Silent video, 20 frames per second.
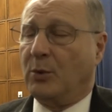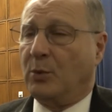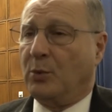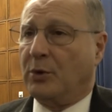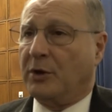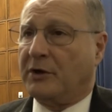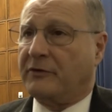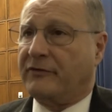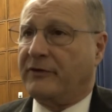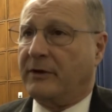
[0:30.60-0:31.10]

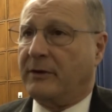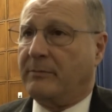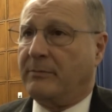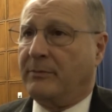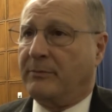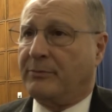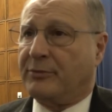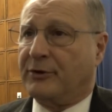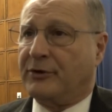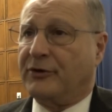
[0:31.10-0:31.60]
work to
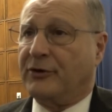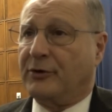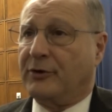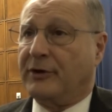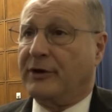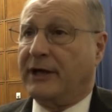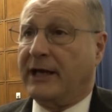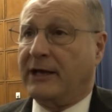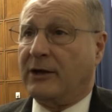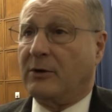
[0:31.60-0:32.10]

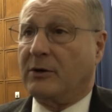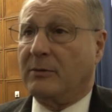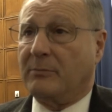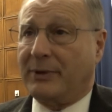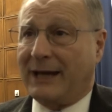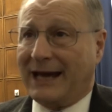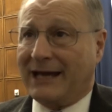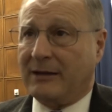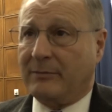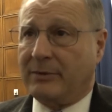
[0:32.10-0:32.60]
procure a NATO
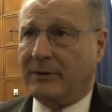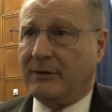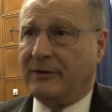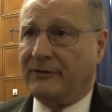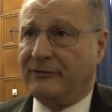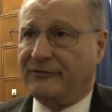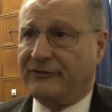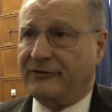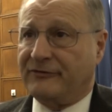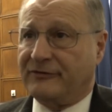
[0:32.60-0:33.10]

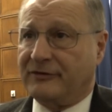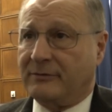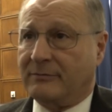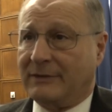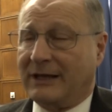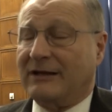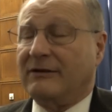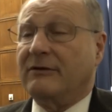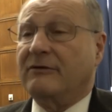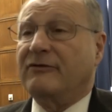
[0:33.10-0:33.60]
compatible system.
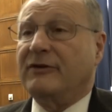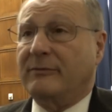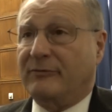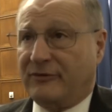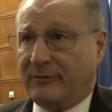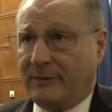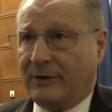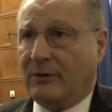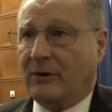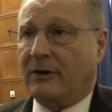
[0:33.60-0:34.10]
That
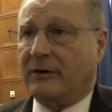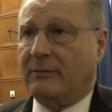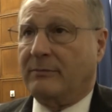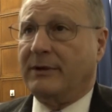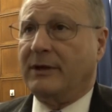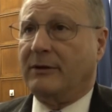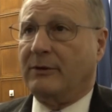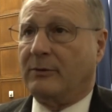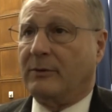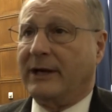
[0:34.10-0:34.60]
seems to me ought to
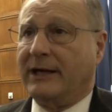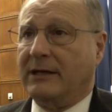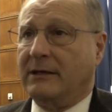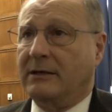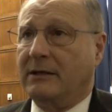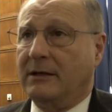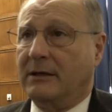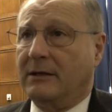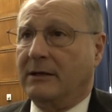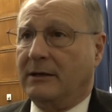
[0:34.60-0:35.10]
be the right,
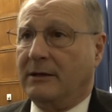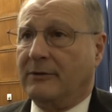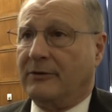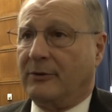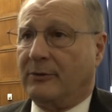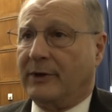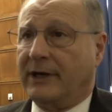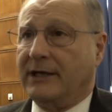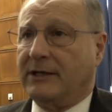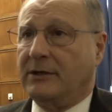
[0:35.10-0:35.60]

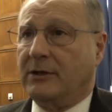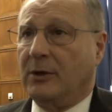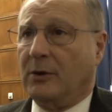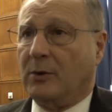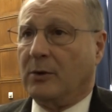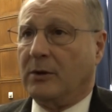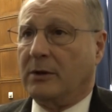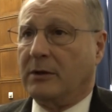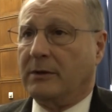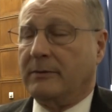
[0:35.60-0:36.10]
the right
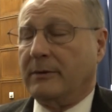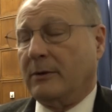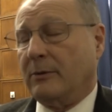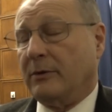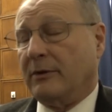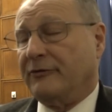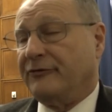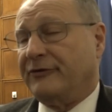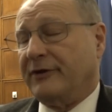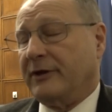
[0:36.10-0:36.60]
goal.
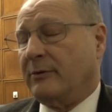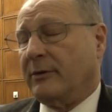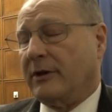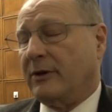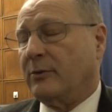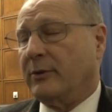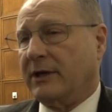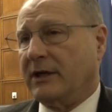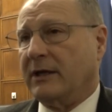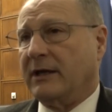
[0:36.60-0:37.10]
We'll see
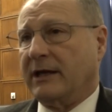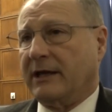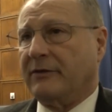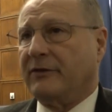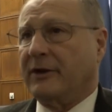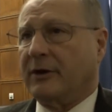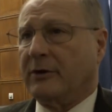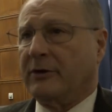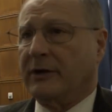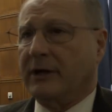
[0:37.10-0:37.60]
whether we can get there or